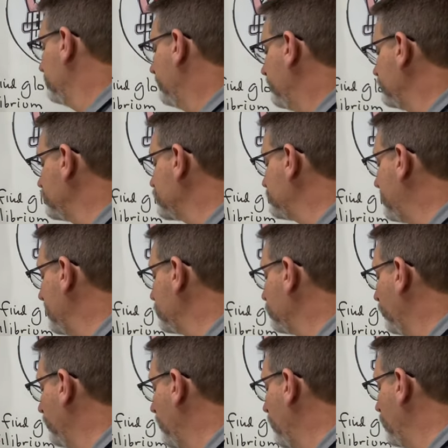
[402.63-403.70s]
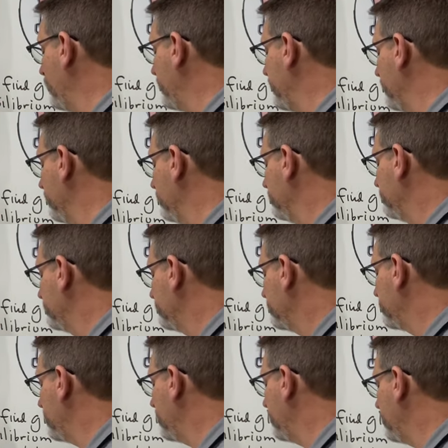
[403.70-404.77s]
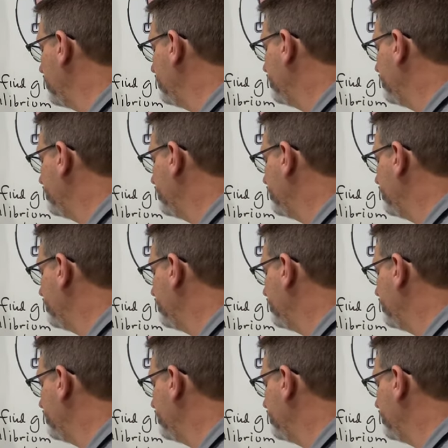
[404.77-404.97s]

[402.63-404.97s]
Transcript: there's a special note here. Okay.